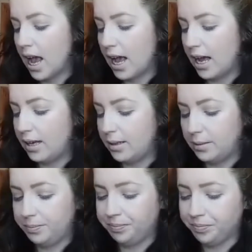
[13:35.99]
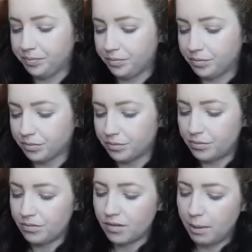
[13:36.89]

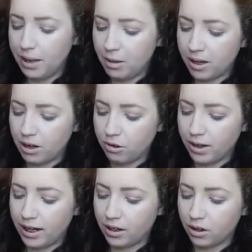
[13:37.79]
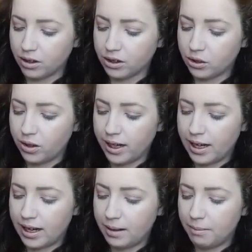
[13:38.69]
Made without grain or soya,